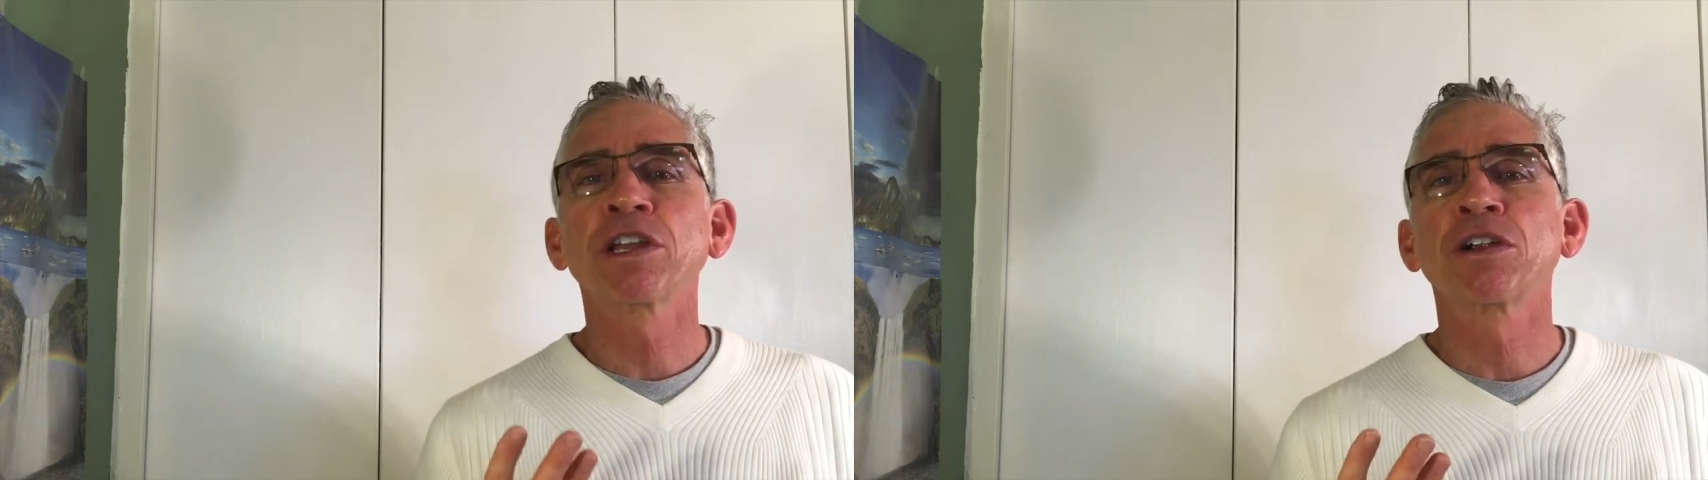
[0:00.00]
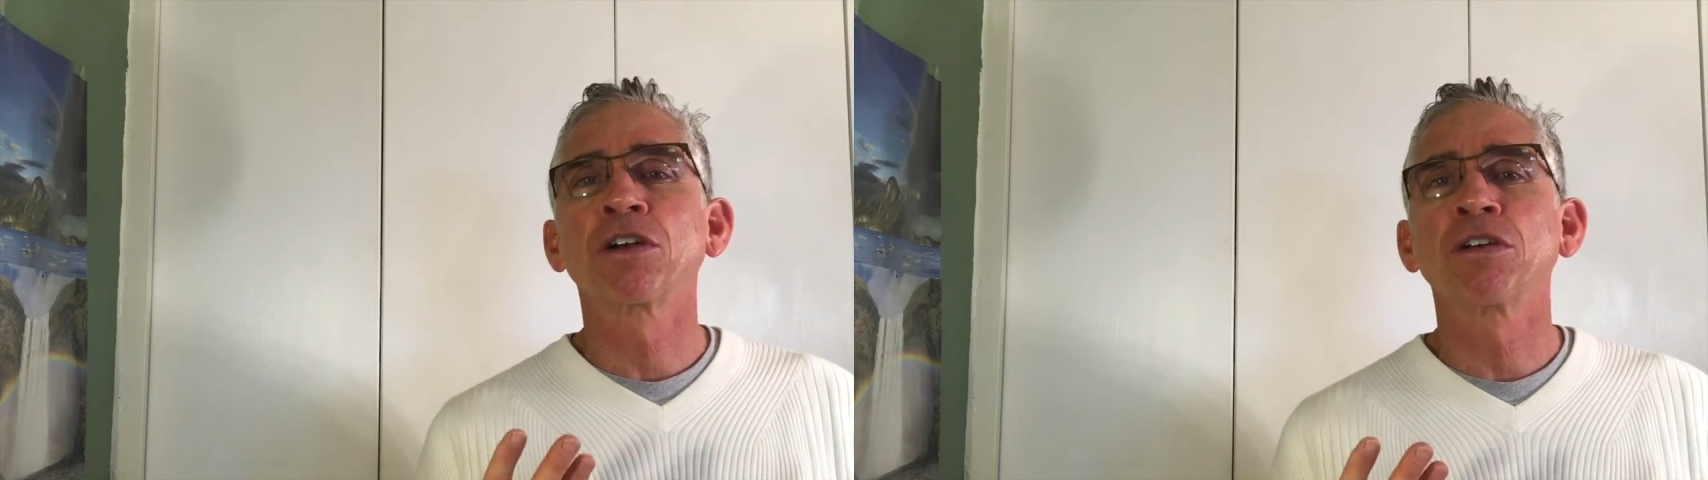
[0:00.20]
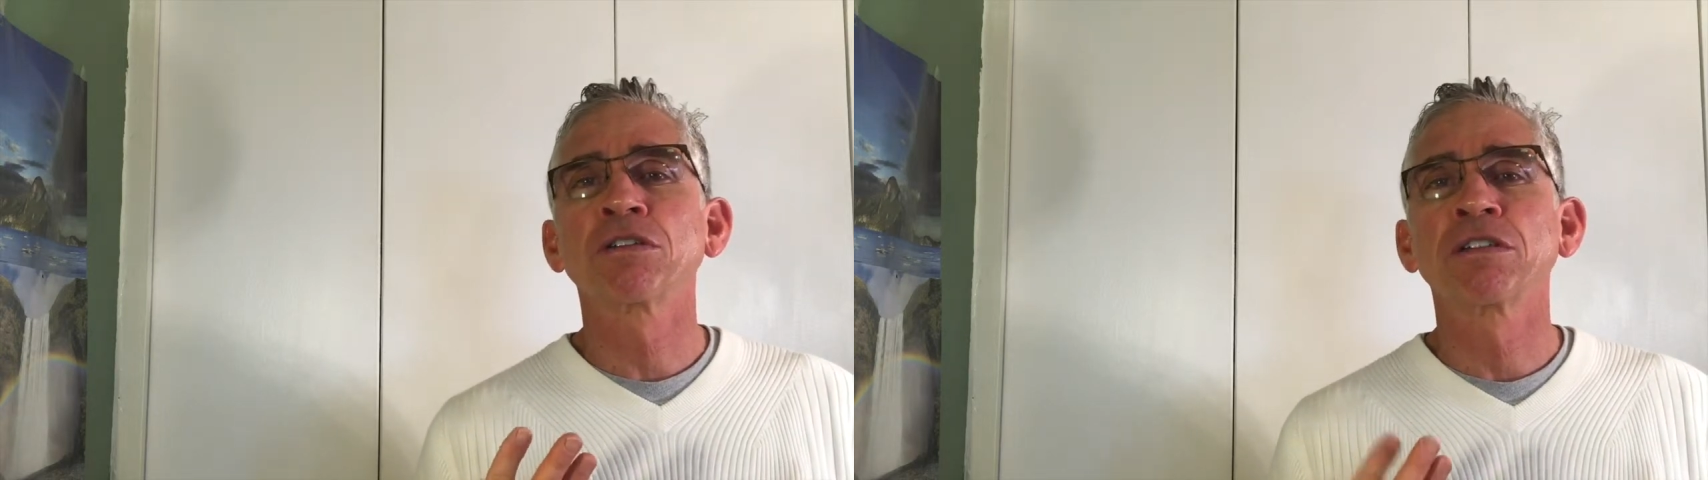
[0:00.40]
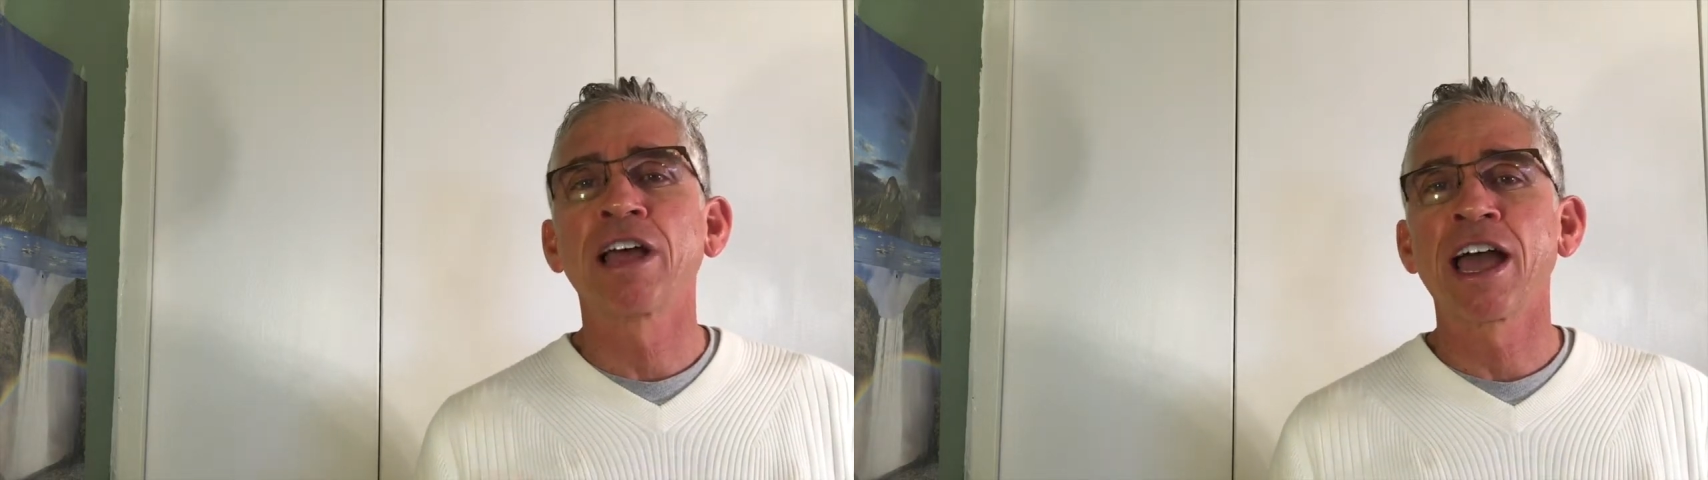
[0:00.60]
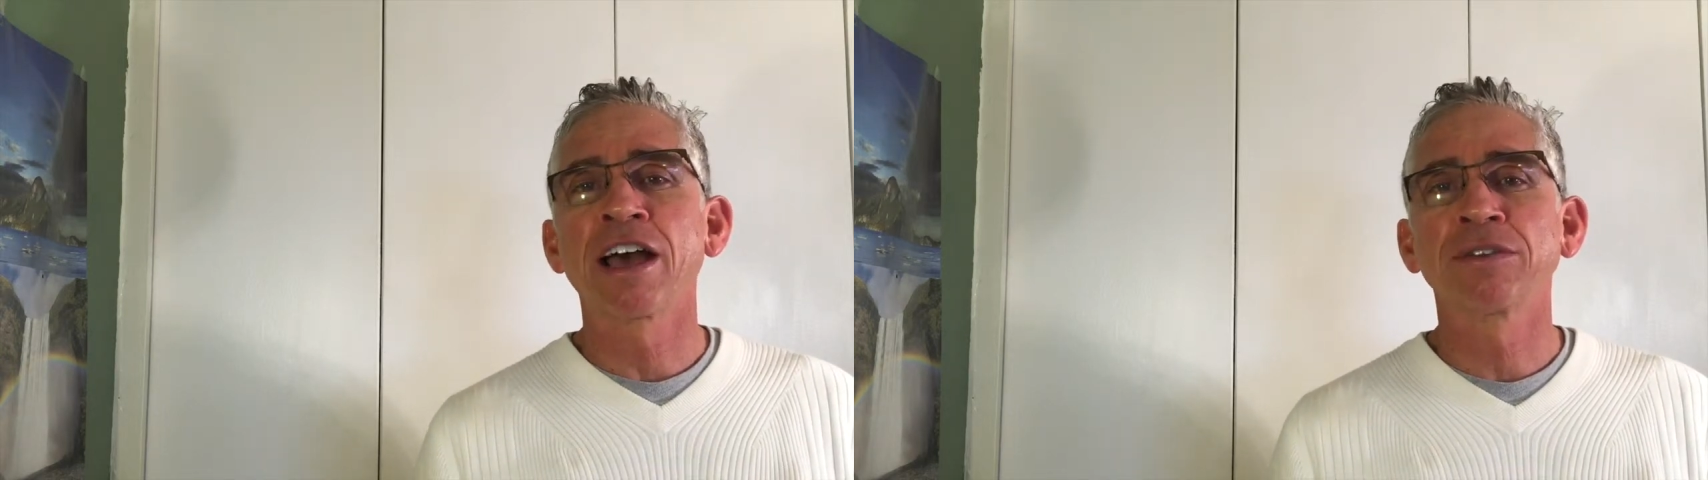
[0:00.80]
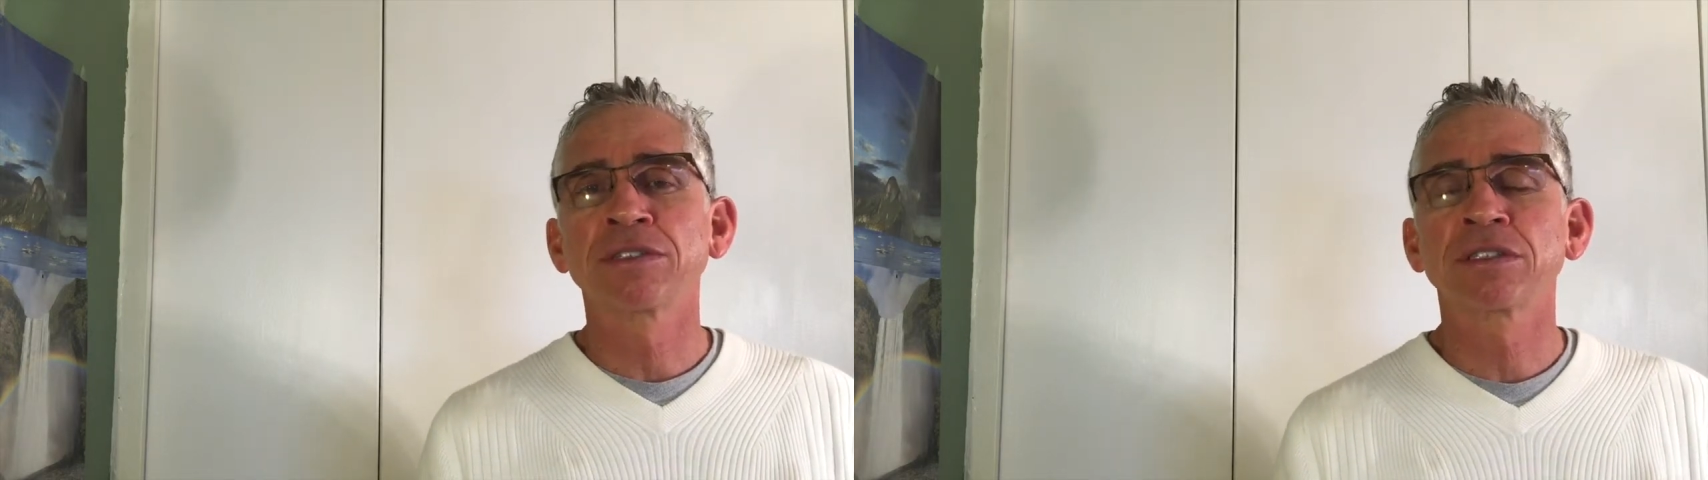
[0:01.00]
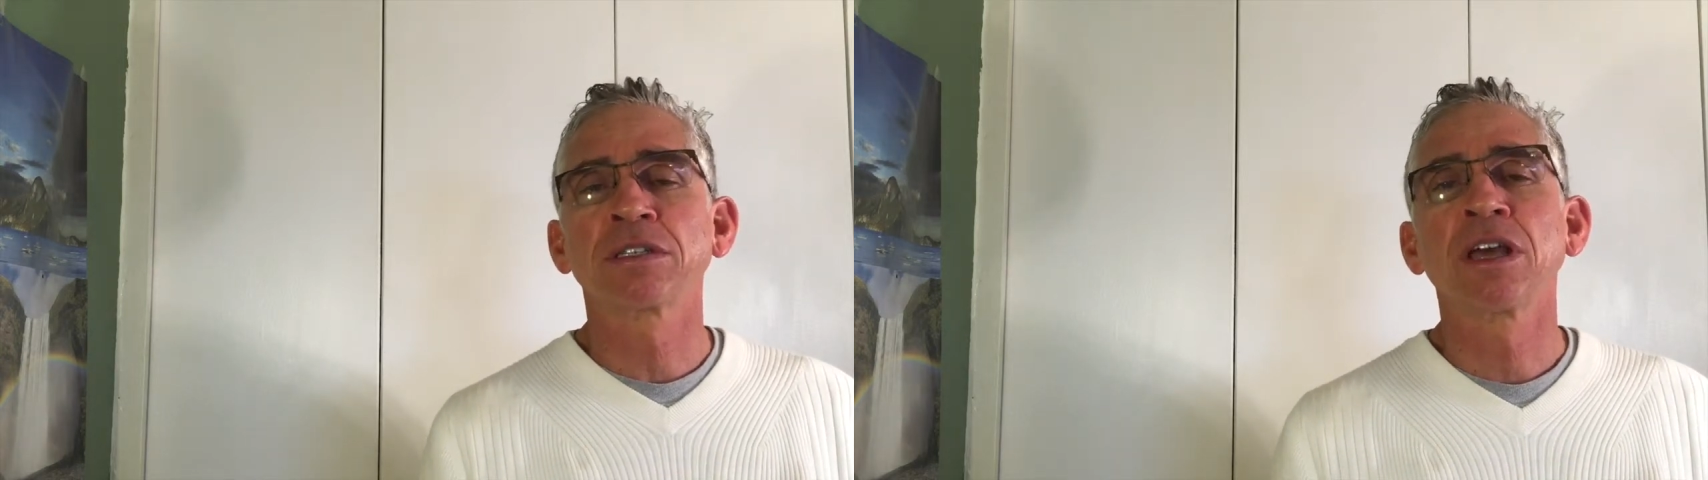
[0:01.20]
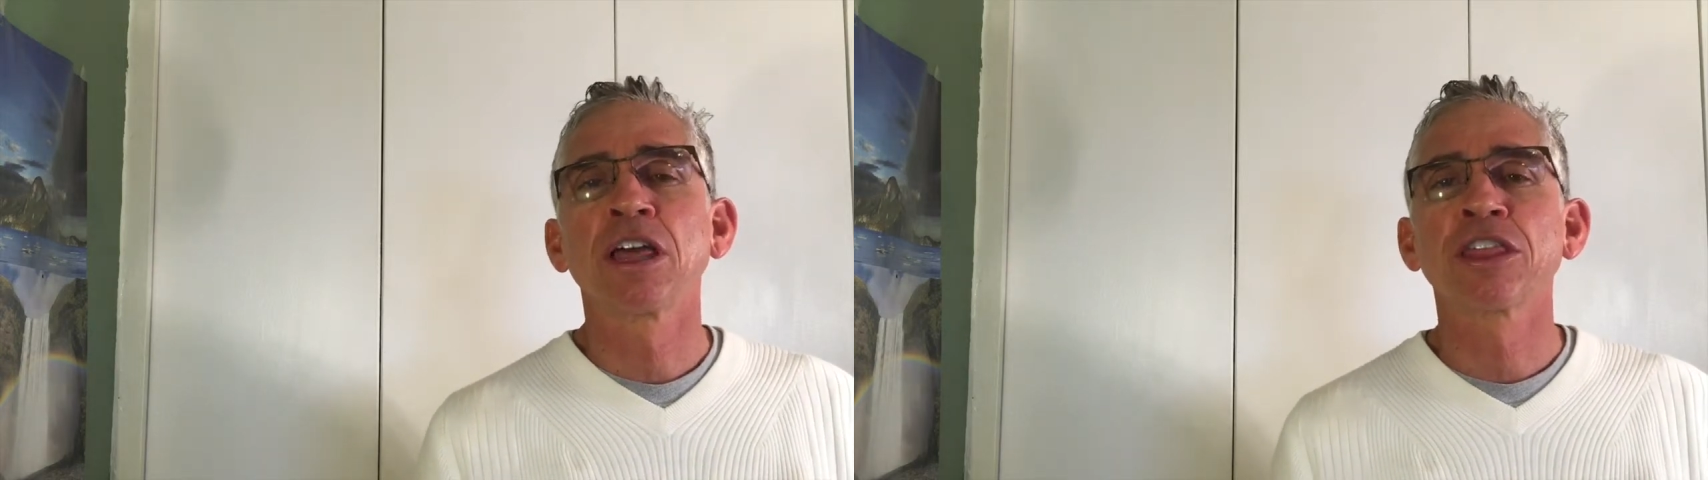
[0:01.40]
year old laughs